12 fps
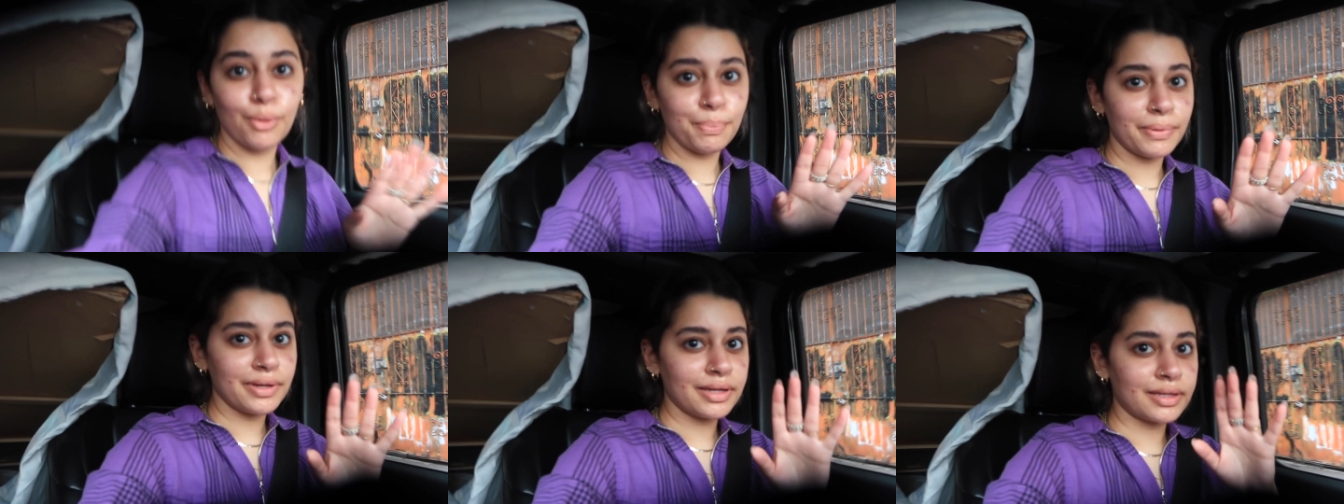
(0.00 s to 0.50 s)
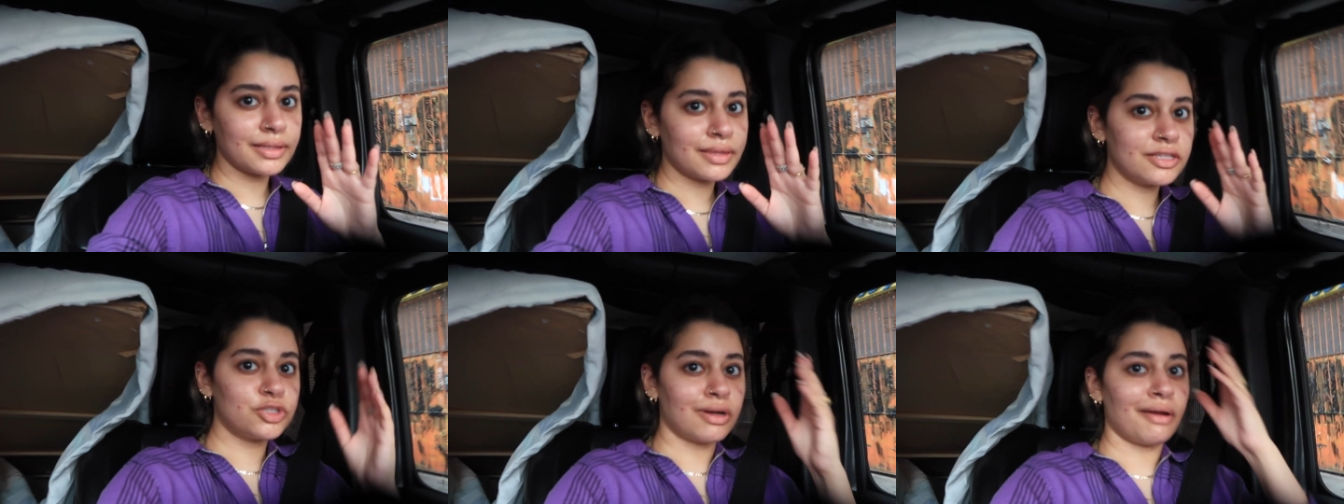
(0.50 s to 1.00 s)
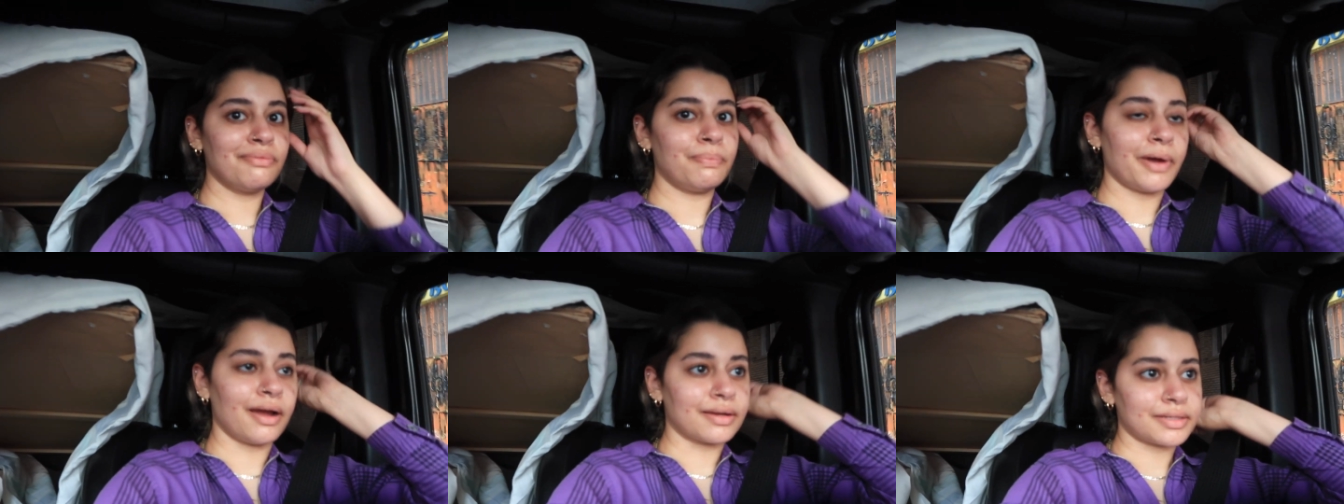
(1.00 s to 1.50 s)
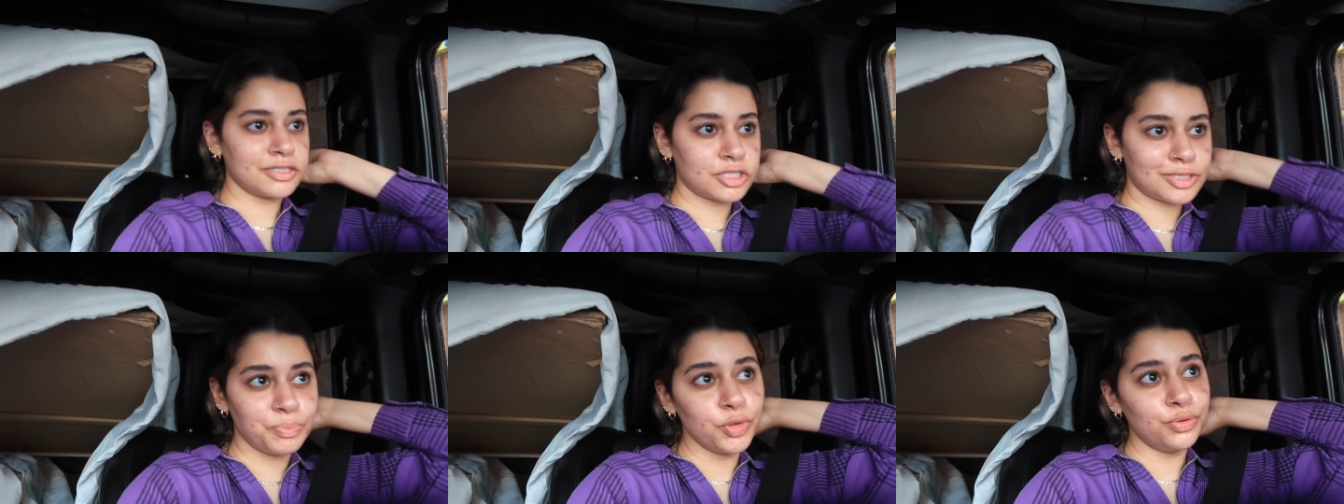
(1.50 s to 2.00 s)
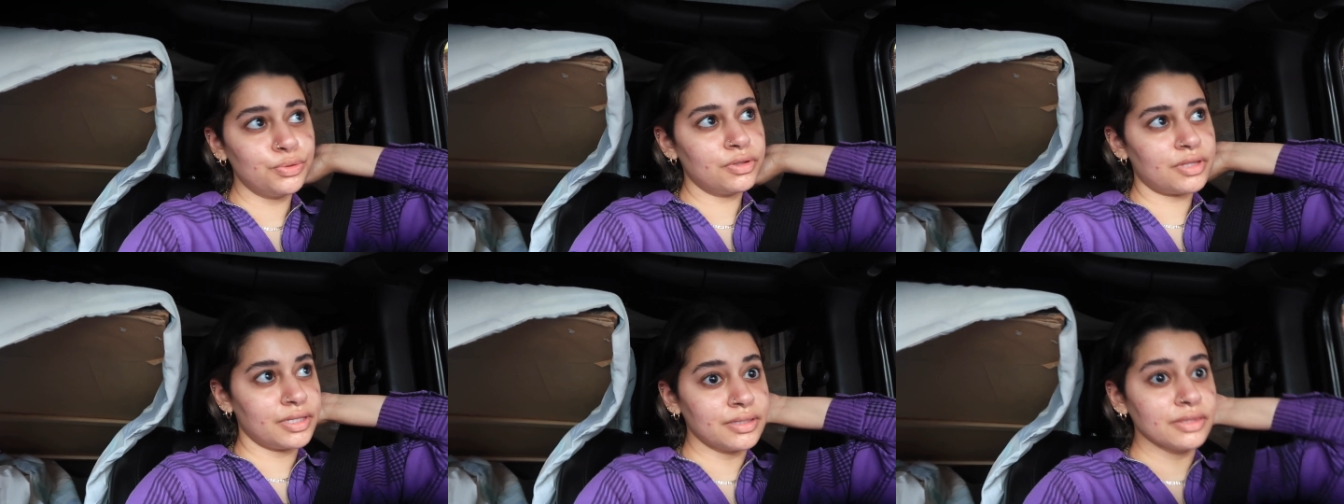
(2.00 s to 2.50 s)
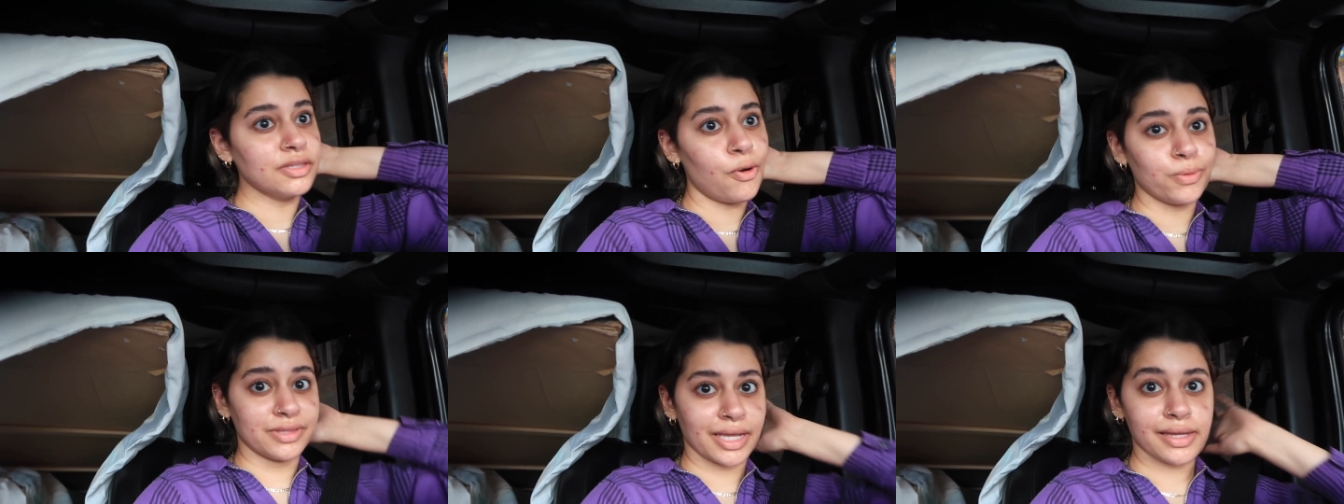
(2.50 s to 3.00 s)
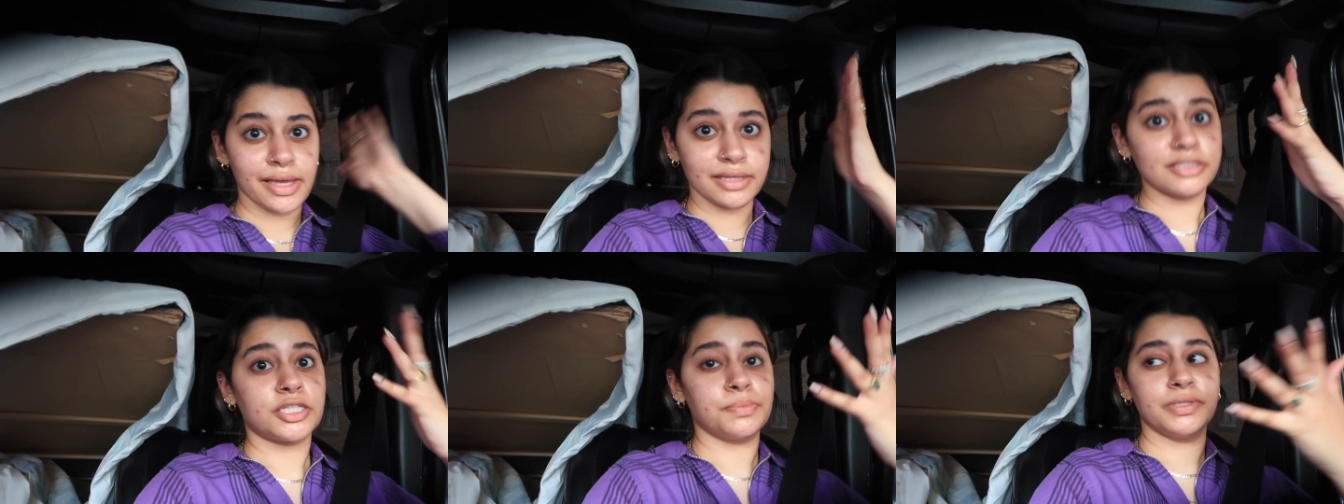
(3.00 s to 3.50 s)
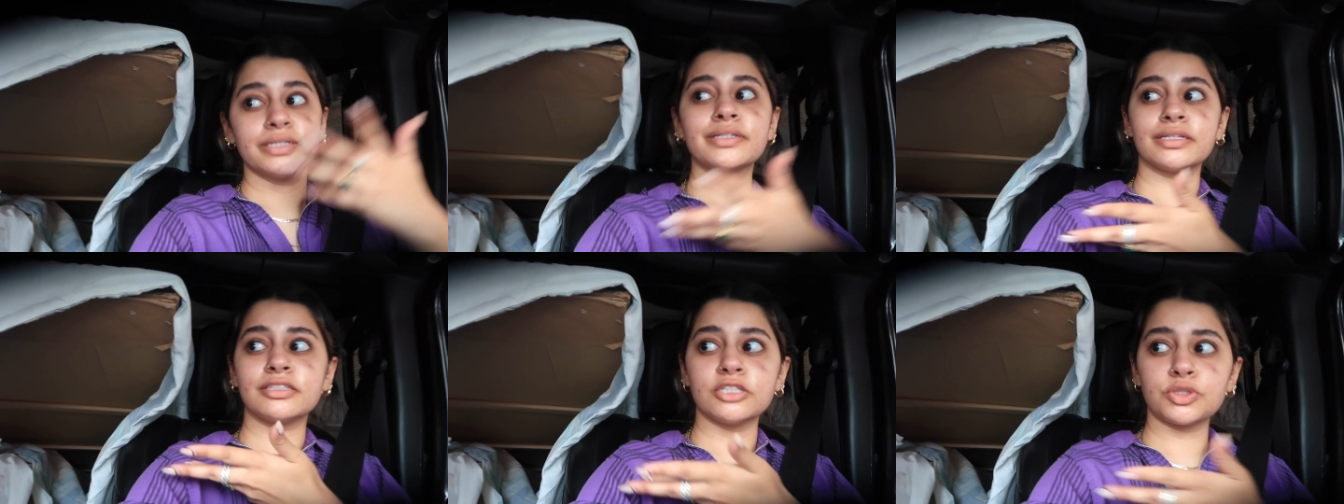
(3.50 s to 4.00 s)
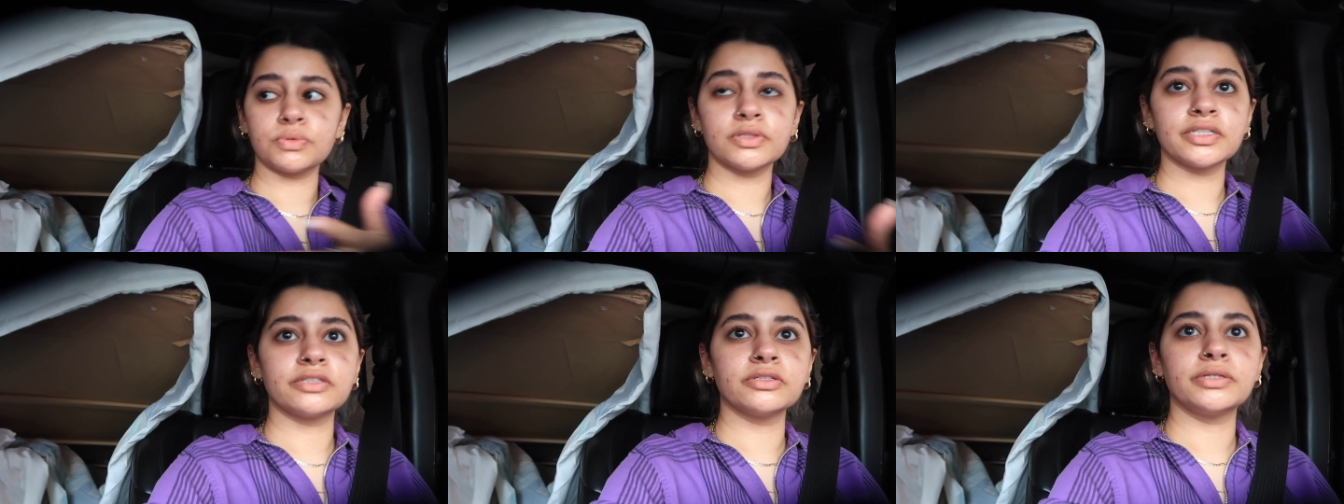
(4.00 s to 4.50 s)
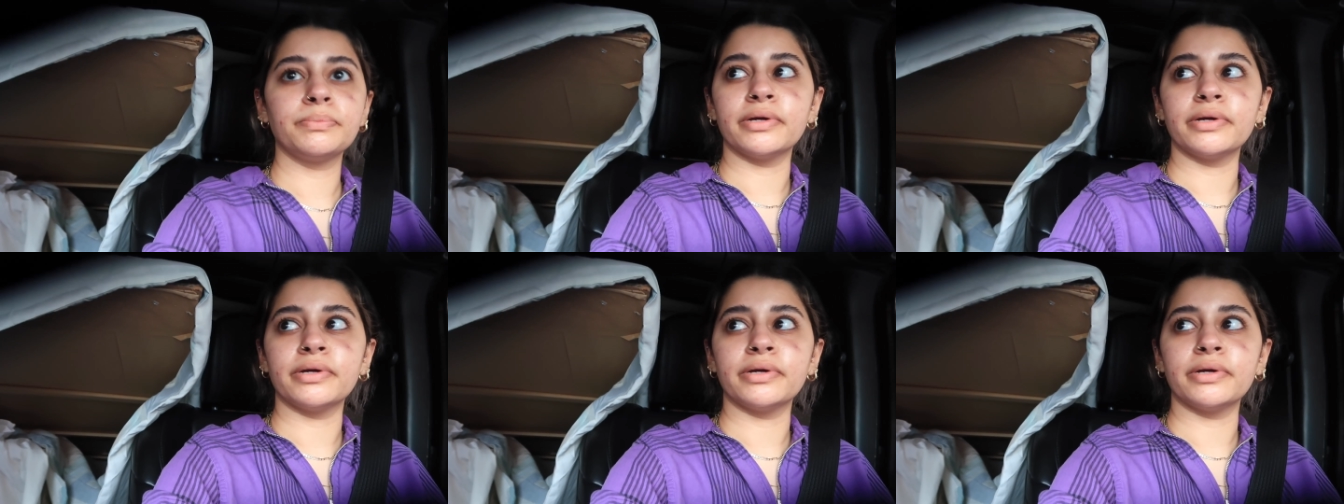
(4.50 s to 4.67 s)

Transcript: hoping the drive back is smooth and no one like hits me because this will literally